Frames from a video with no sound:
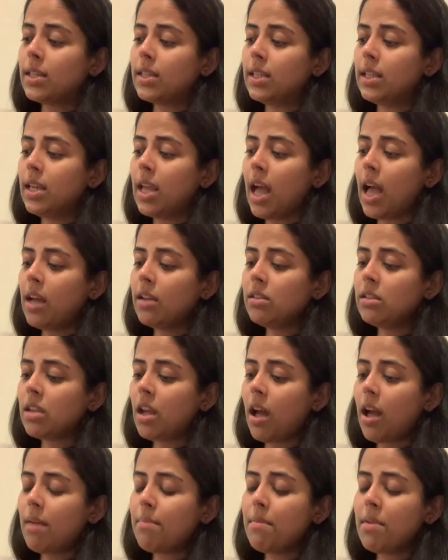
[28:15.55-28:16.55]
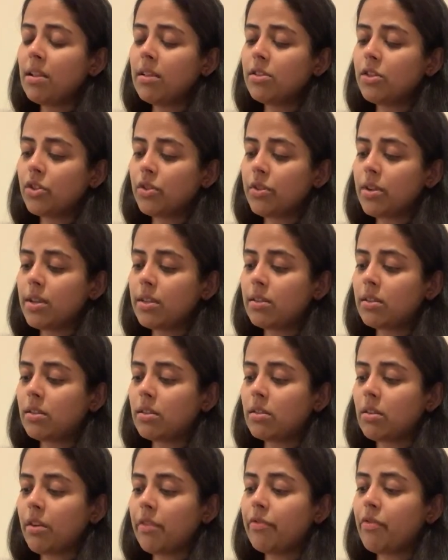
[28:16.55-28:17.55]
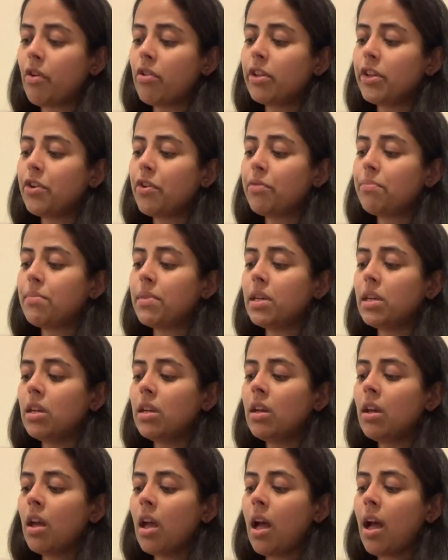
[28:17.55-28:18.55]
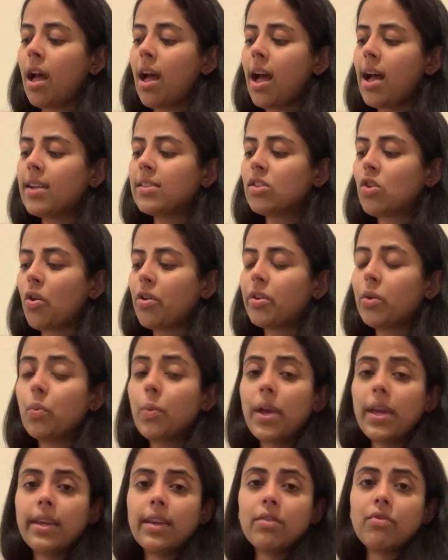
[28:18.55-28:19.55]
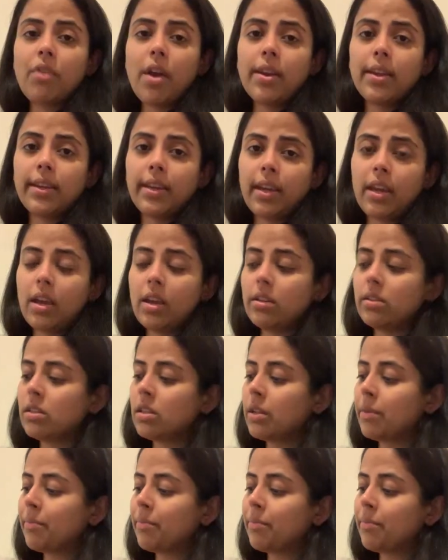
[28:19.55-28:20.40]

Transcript: The anti-militarists are falling on me as on a wicked renegade.